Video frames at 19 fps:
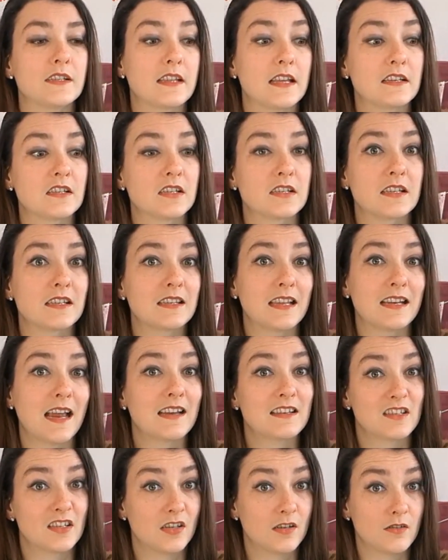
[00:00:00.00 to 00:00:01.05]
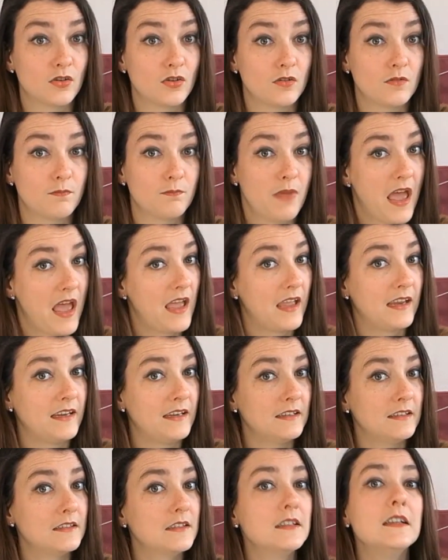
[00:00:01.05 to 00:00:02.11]
They'd had to pay
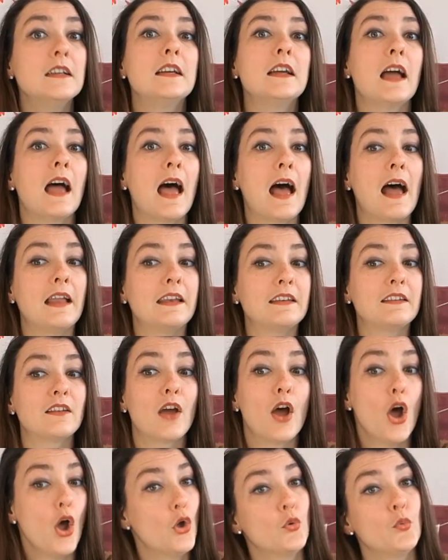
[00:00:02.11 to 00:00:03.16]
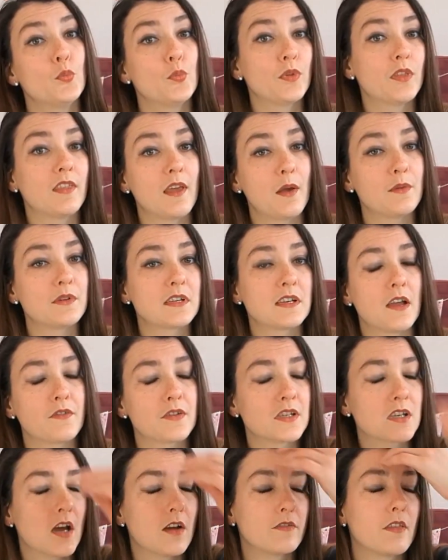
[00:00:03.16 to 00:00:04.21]
and hope that there was enough
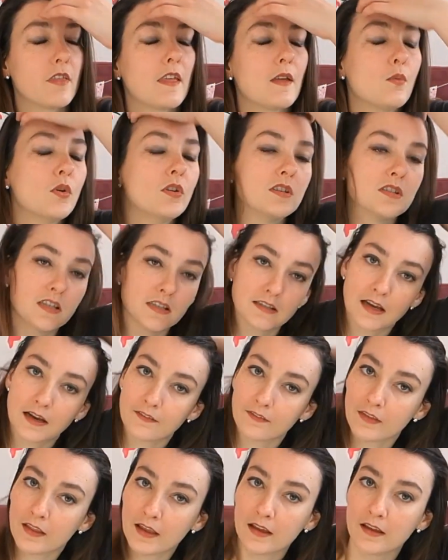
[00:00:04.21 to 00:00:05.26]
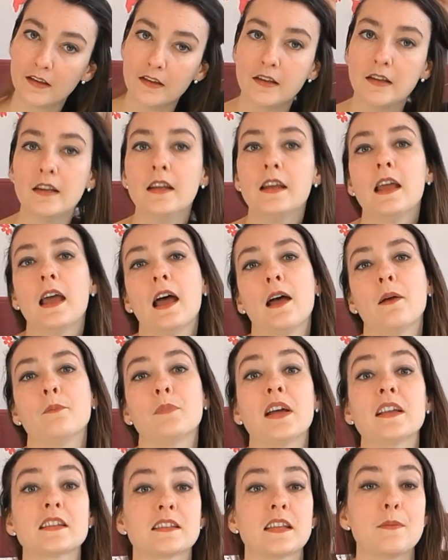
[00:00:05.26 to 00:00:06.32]
stuff that they wanted down there. But
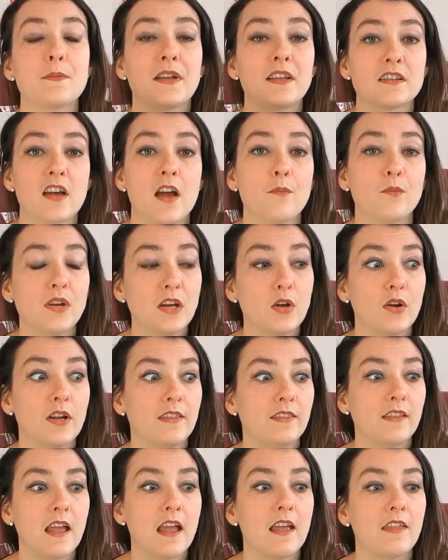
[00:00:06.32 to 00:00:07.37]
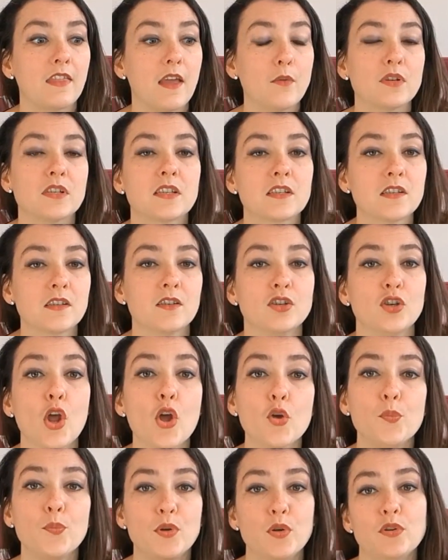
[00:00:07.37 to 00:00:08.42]
as I say, by the time we got in there was
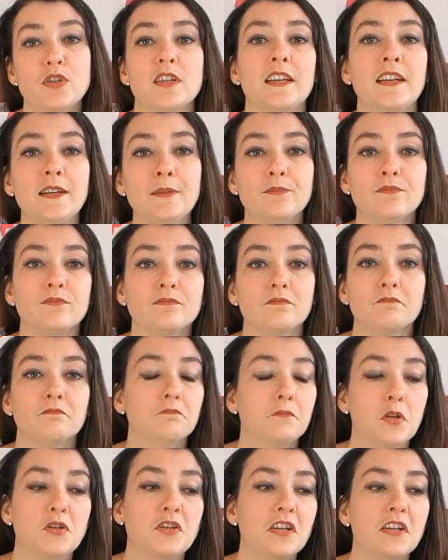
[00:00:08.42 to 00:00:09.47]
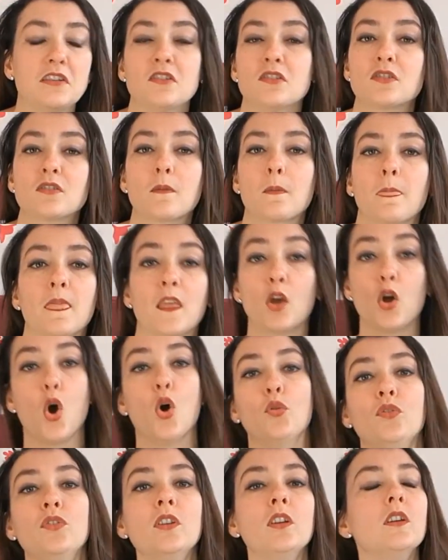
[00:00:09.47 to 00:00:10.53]
no beauty. Beauty had just
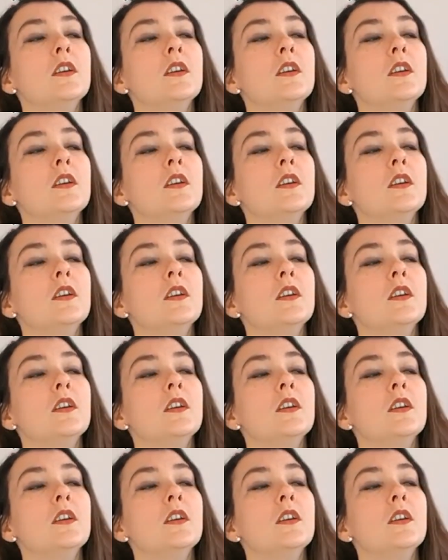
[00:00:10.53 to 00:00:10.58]
gone.